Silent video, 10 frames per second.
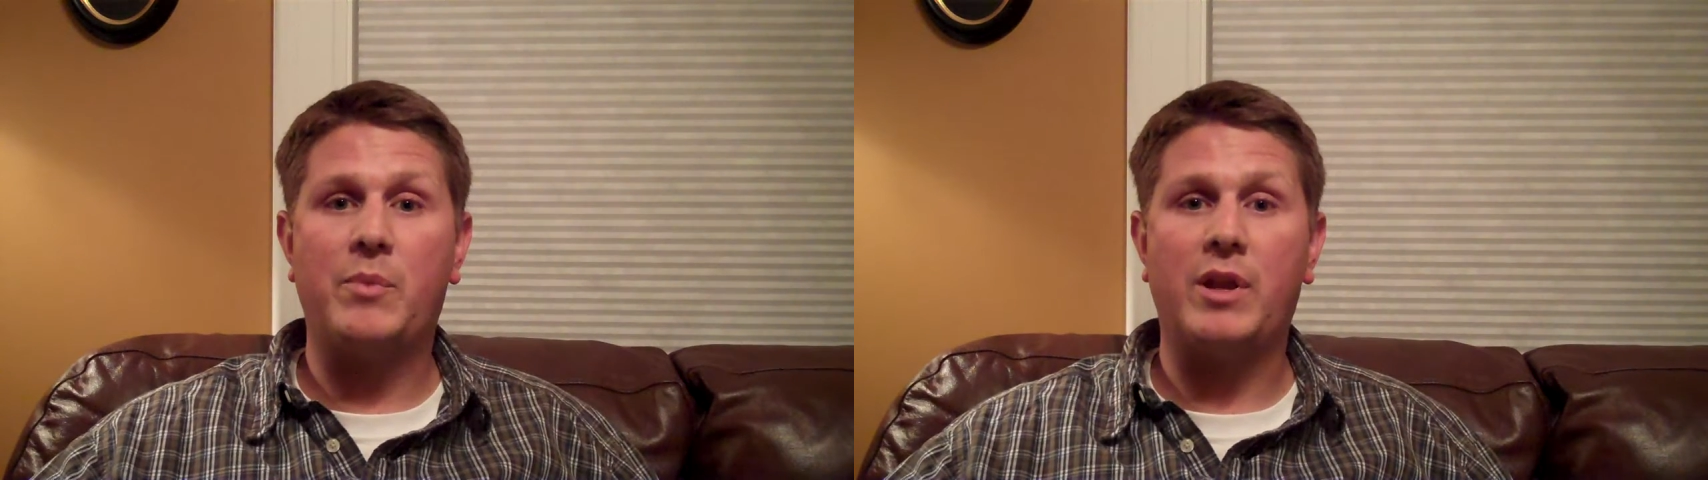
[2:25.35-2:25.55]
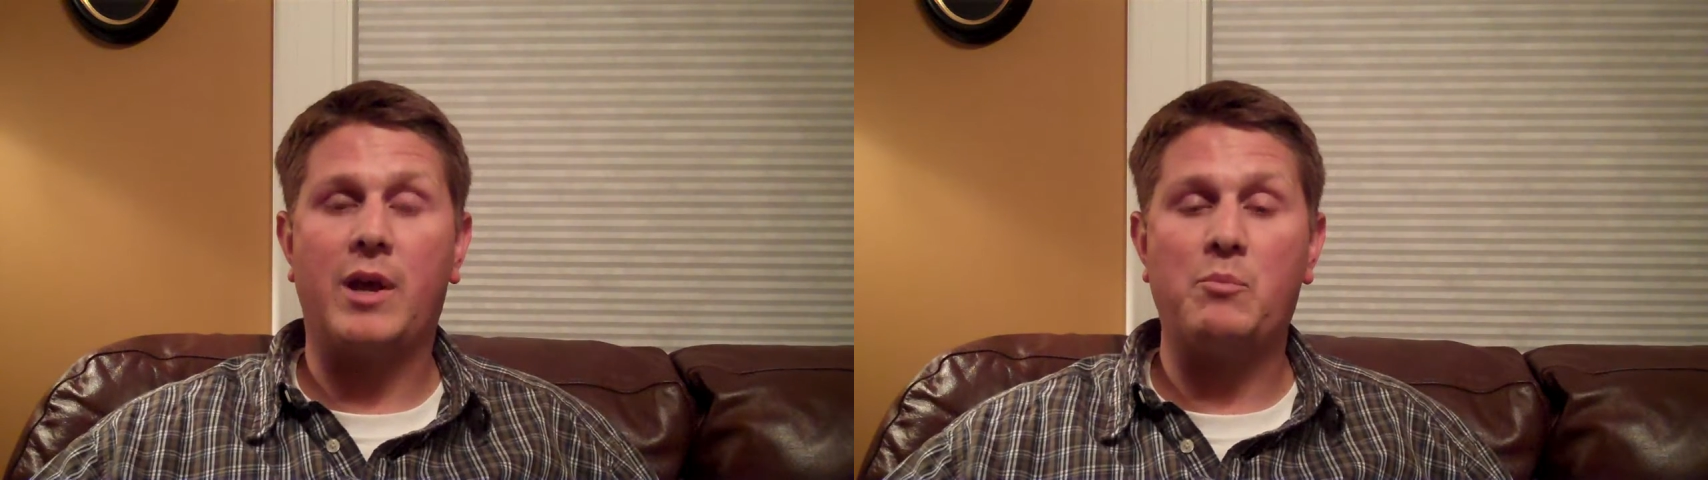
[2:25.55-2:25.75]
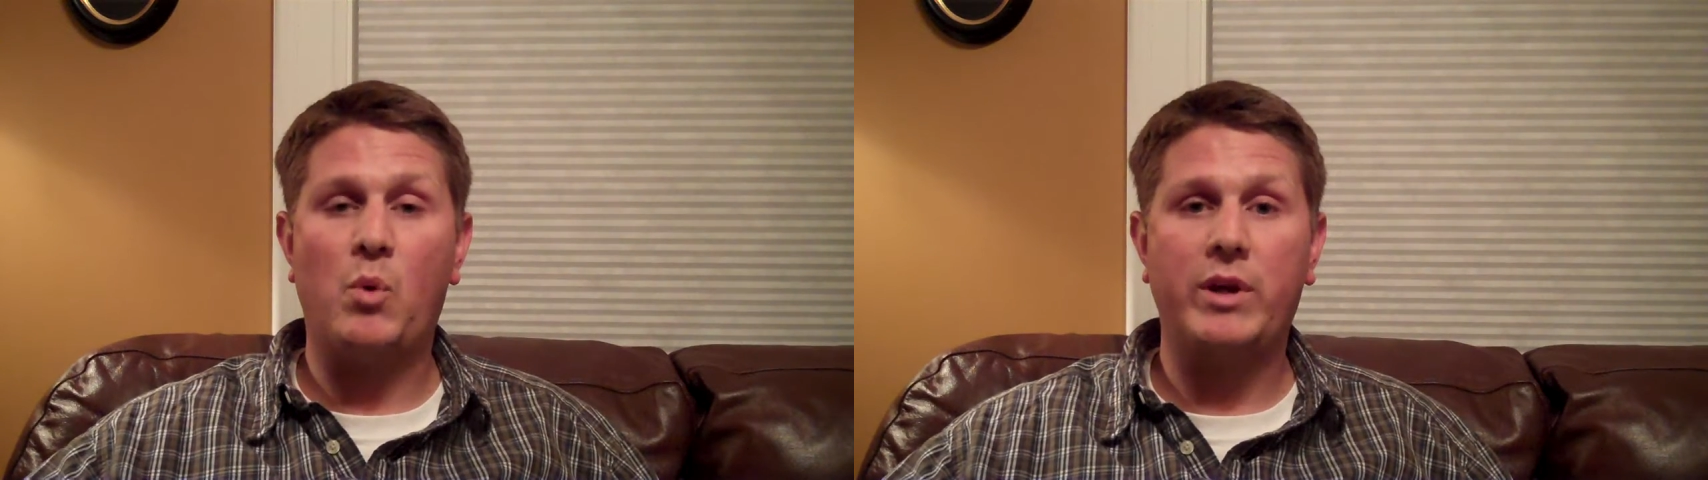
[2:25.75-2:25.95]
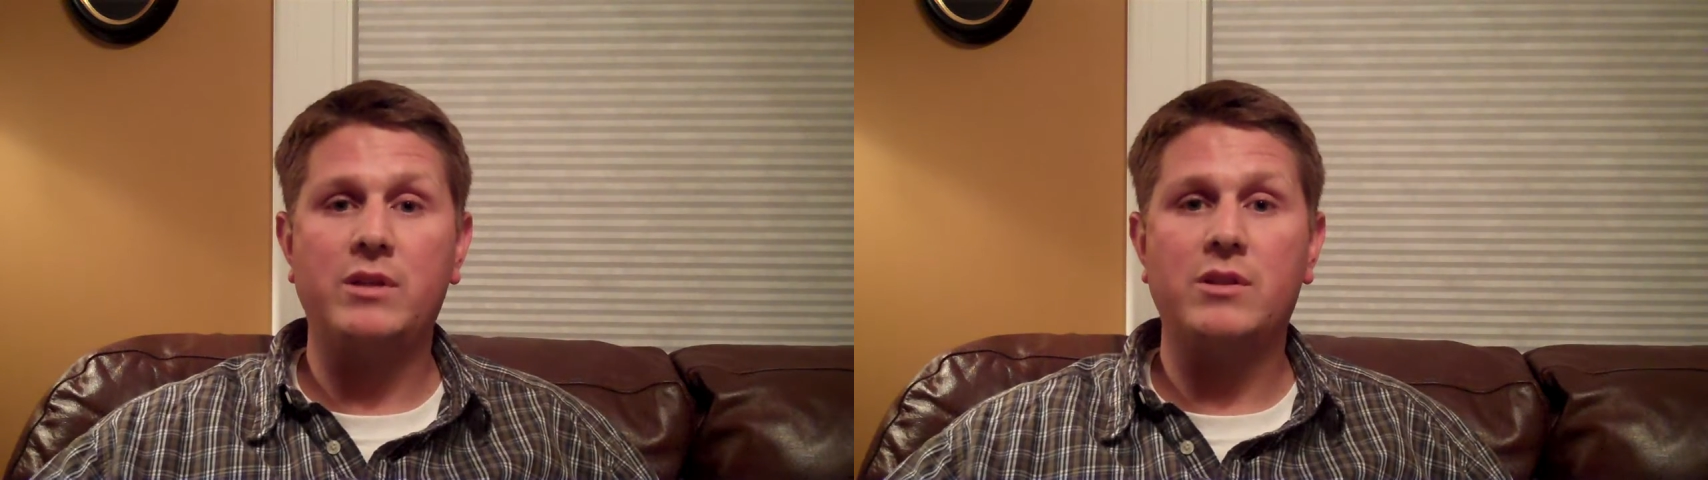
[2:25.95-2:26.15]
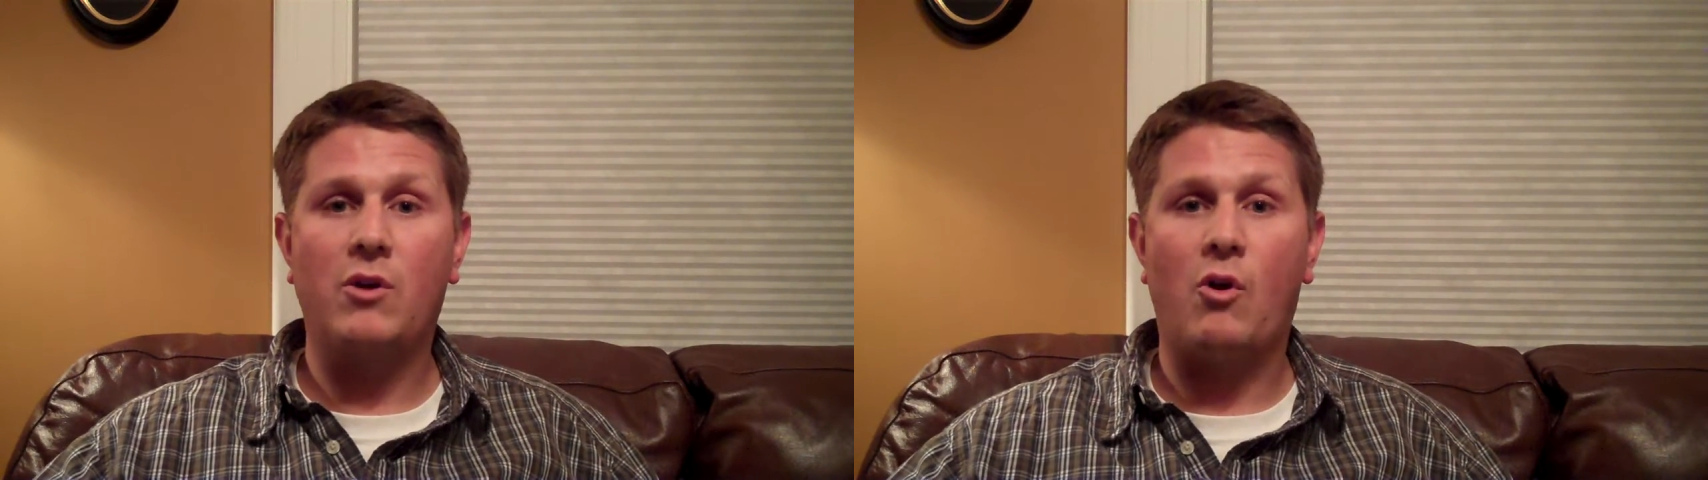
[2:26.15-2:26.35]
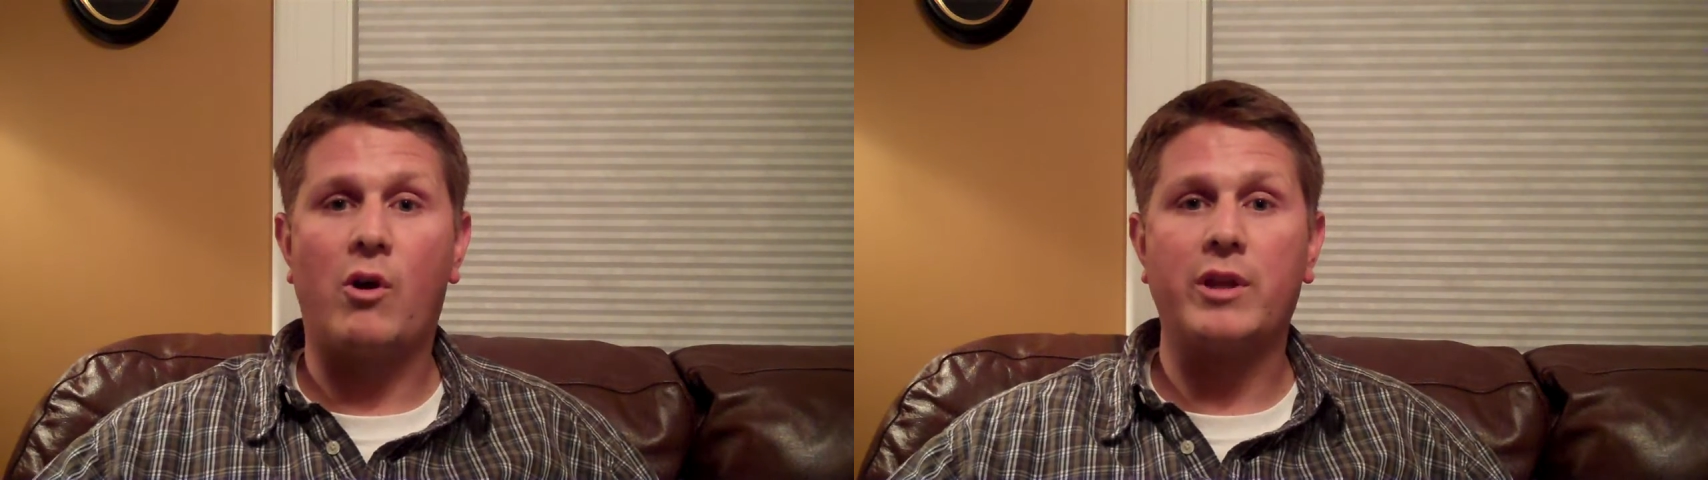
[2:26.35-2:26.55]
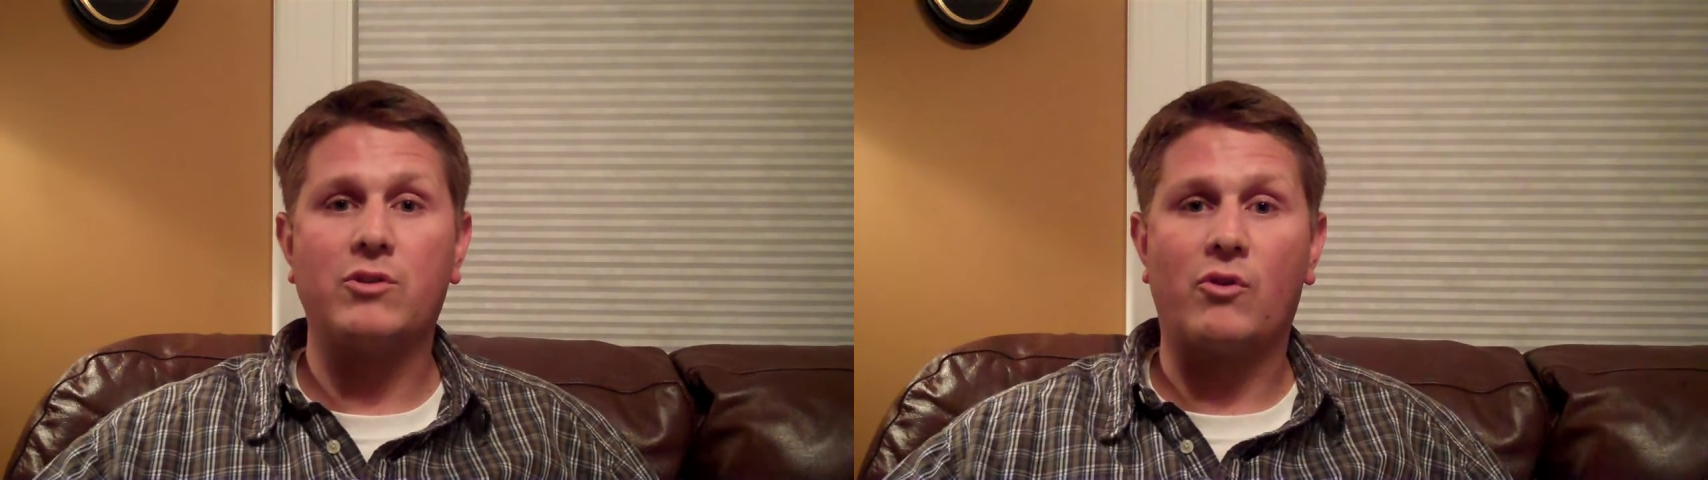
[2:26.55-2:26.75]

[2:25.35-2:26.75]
but I pointed to the Hardys